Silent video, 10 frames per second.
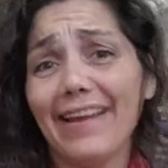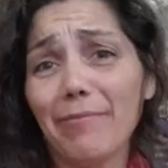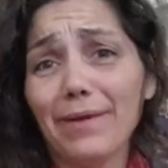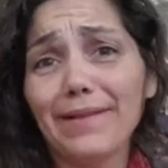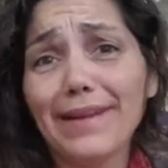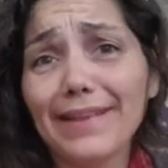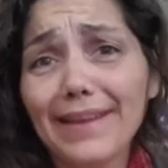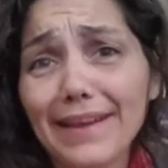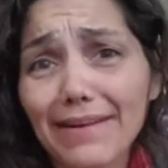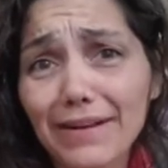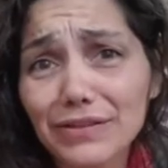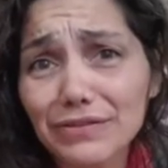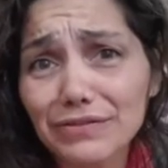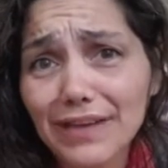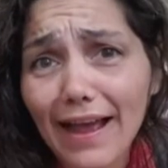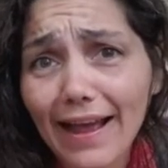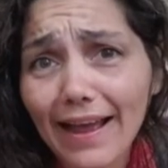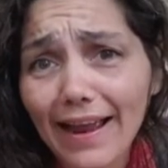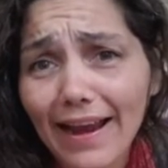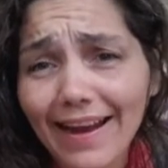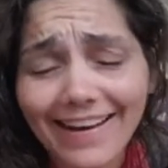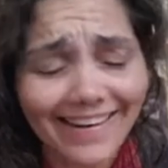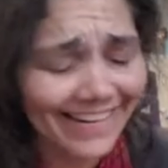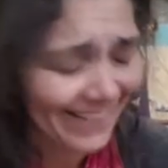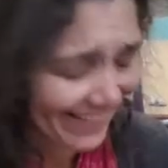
I put the lid on too tight.